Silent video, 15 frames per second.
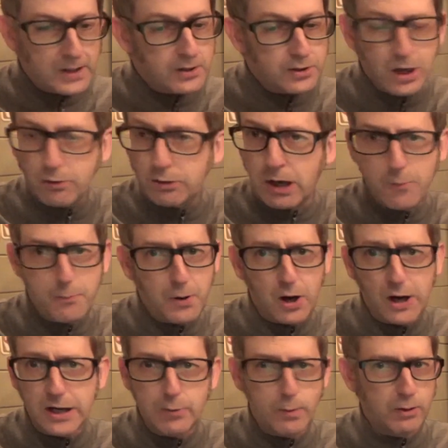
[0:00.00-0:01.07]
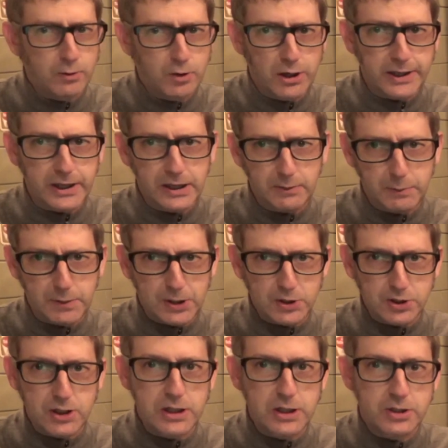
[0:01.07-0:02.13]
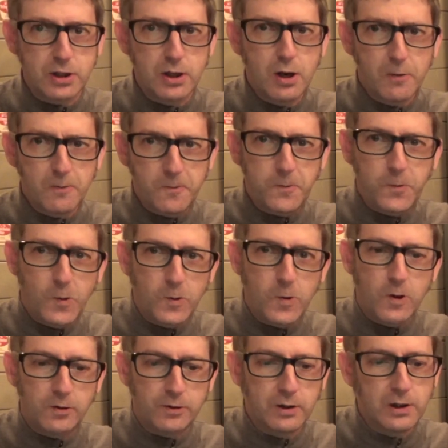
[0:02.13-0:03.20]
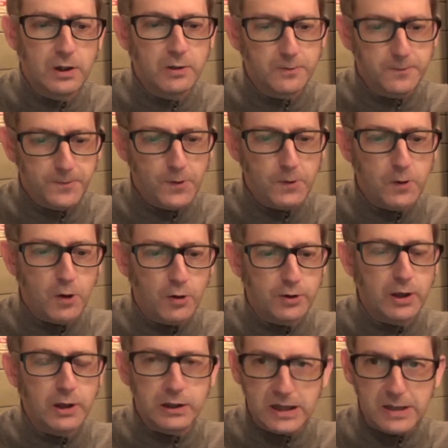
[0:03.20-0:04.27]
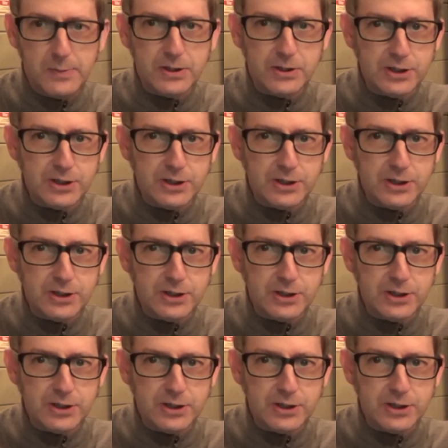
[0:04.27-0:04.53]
don't go and buy it. You won't like it because it is full on lemon